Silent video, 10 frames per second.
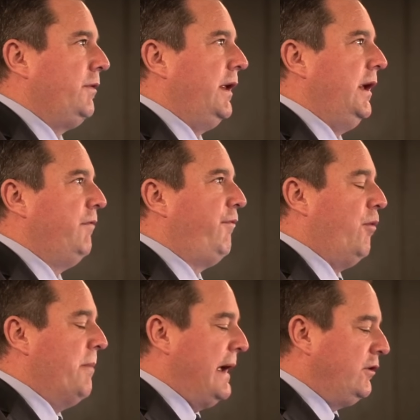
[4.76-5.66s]
the
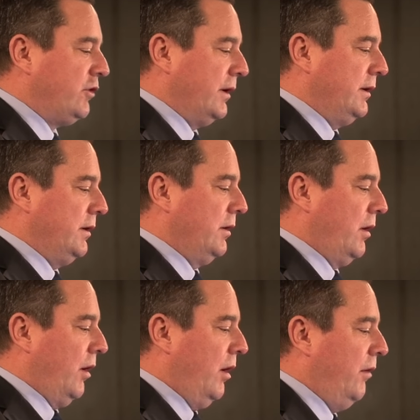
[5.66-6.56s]
formation
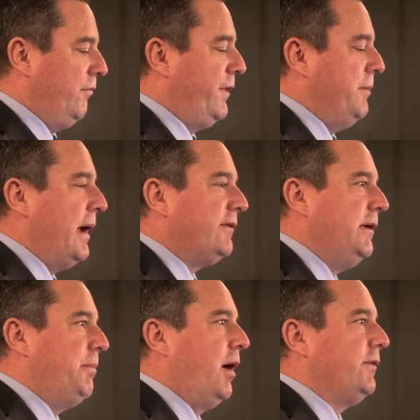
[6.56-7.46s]
of the
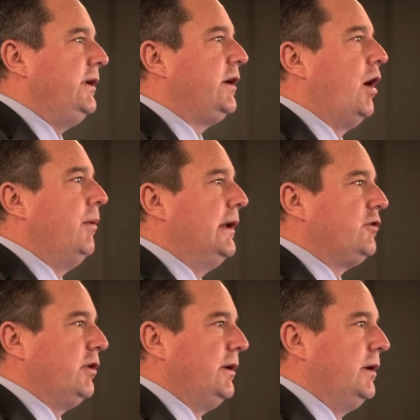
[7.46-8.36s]
multi-party
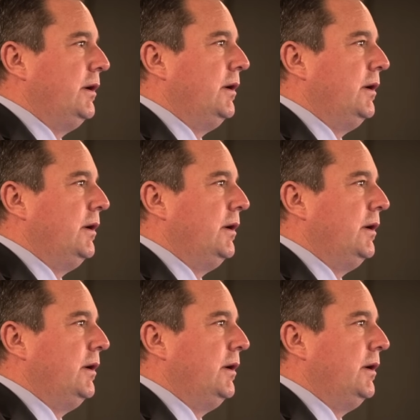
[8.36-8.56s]
coalition,